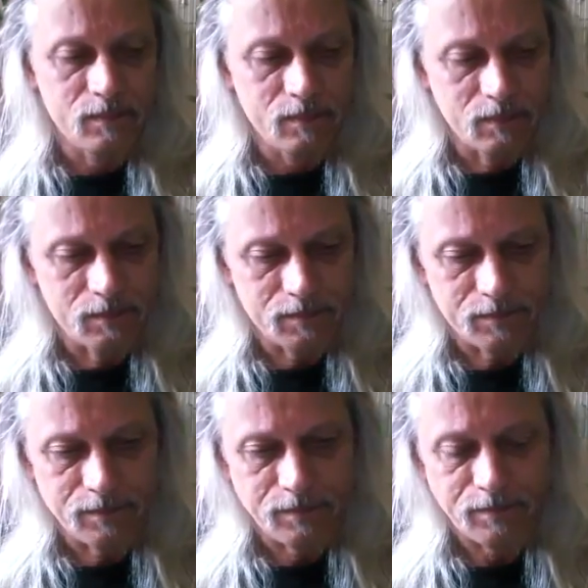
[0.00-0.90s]

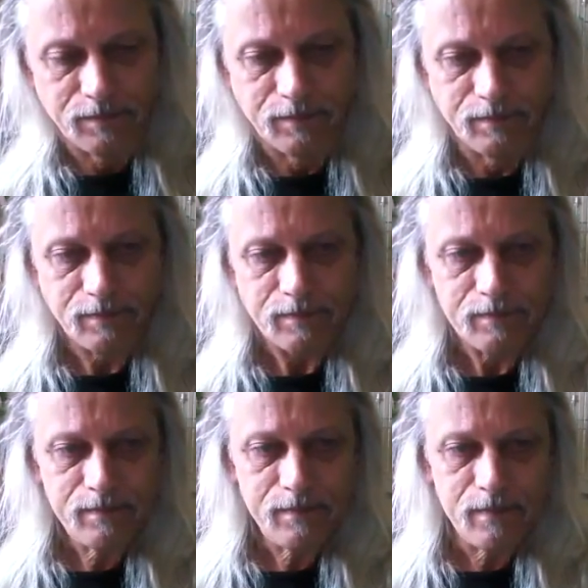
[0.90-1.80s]

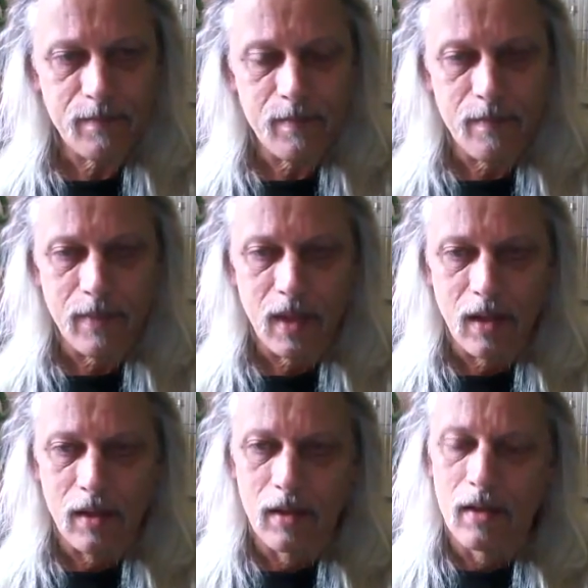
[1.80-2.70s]

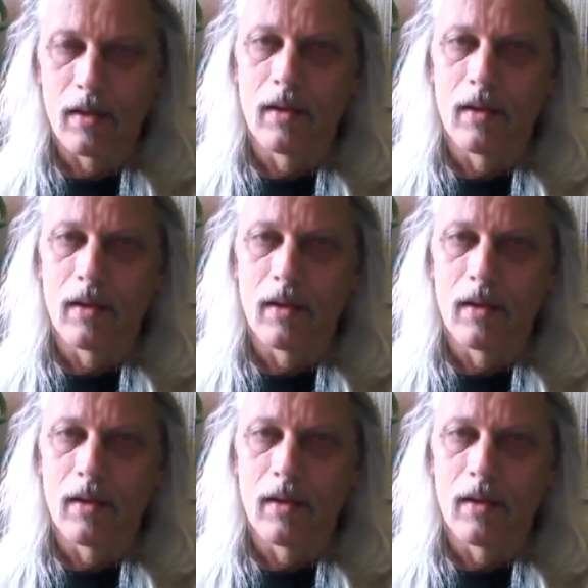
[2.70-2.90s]
No one is speaking in this clip.